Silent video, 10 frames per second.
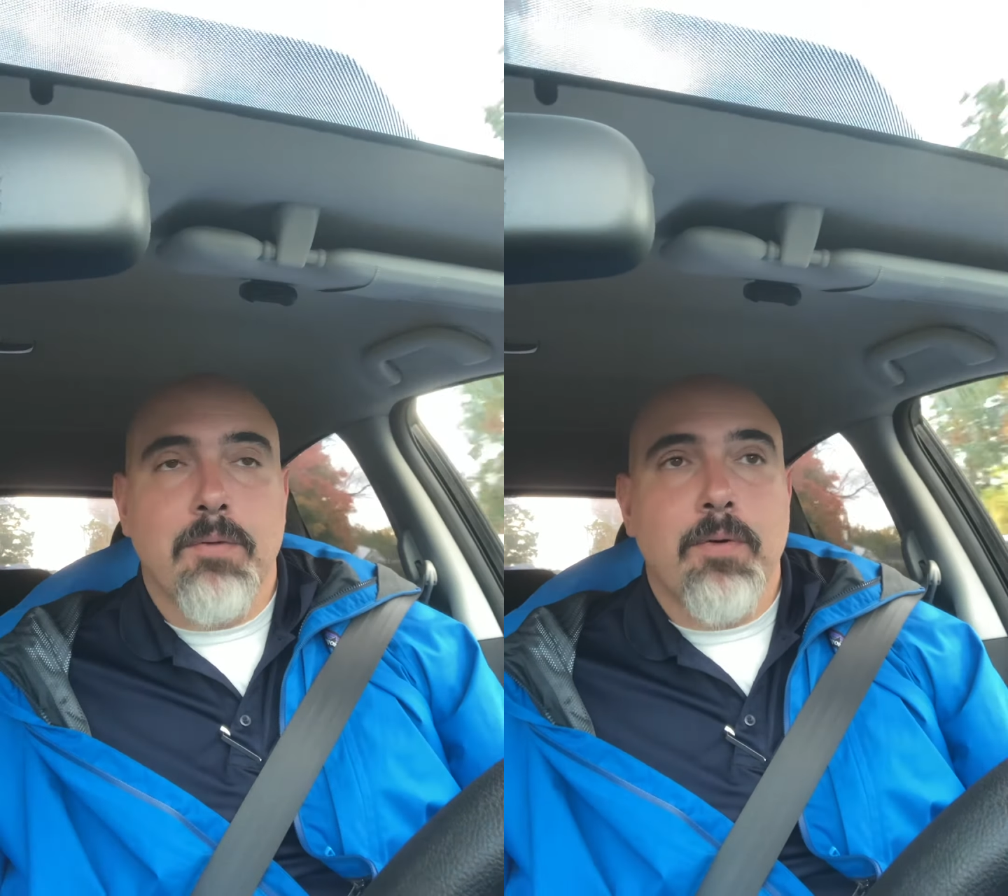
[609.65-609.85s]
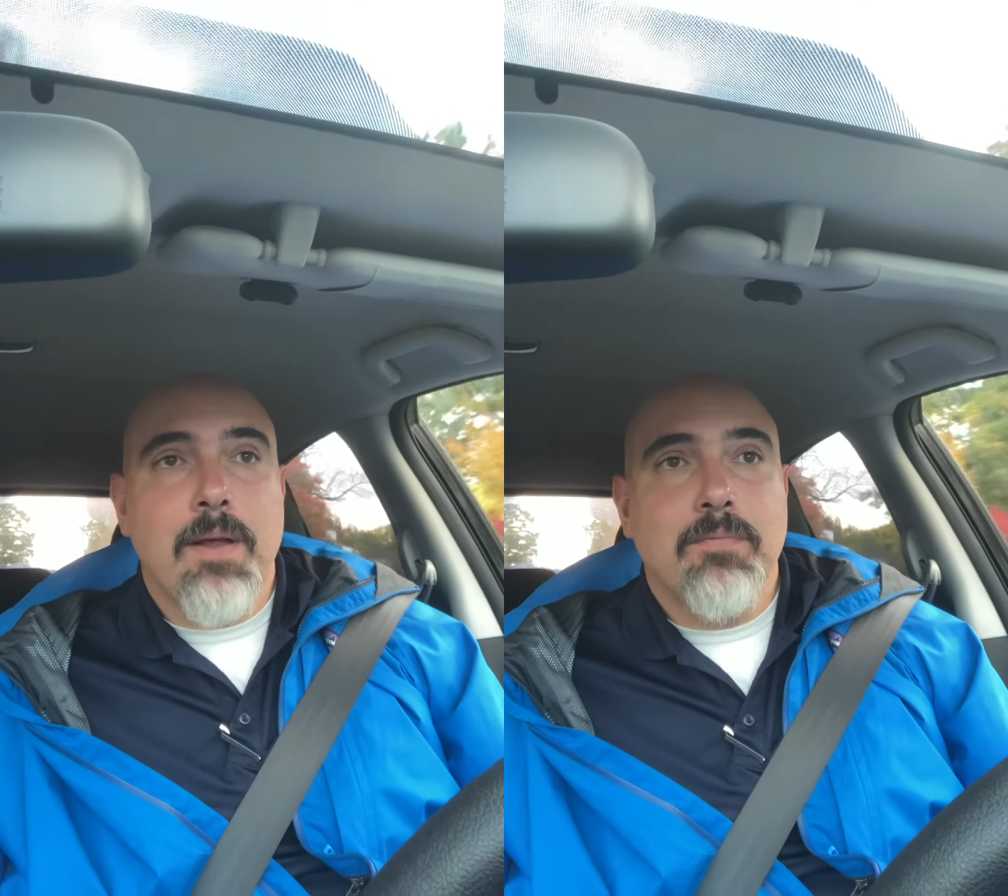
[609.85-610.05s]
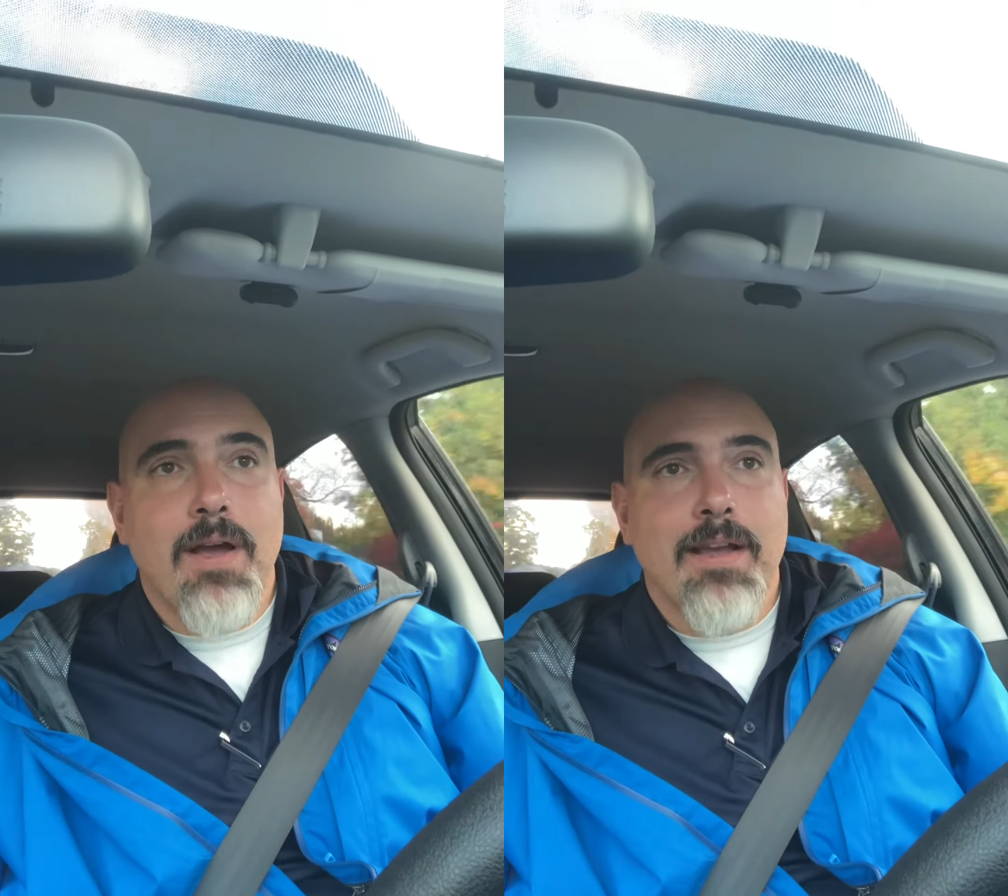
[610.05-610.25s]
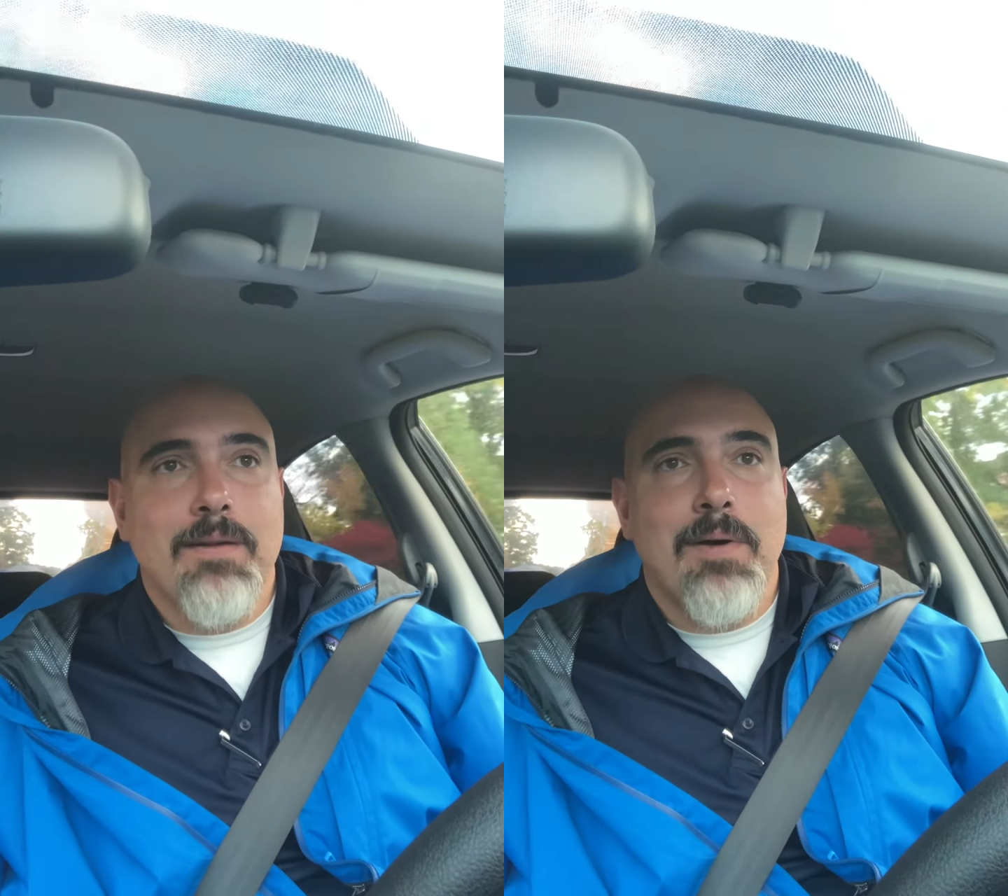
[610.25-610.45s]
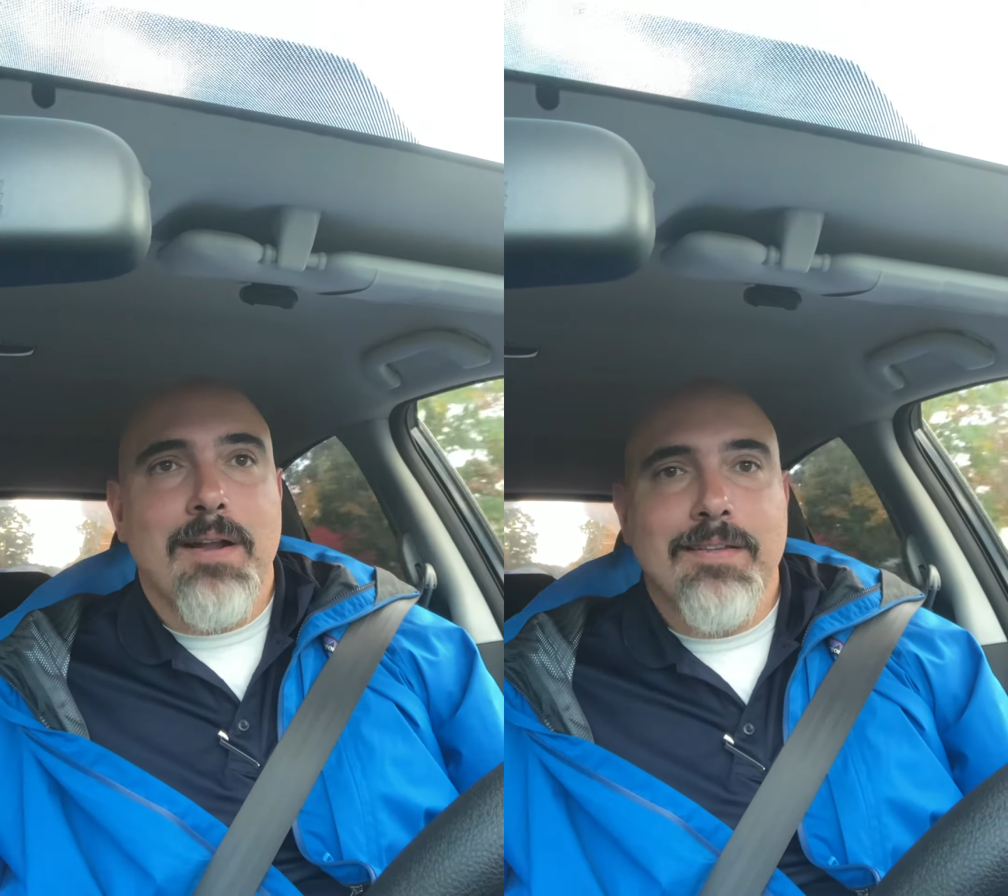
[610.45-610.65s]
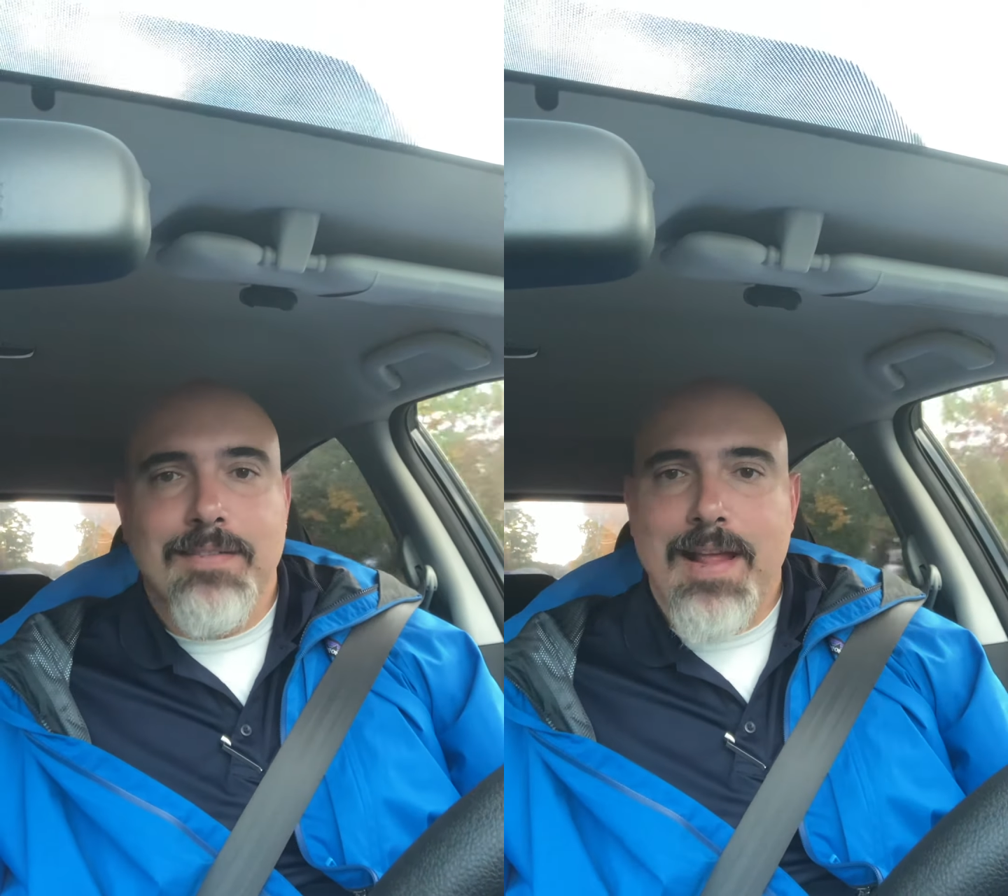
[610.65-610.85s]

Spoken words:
what I'm talking about is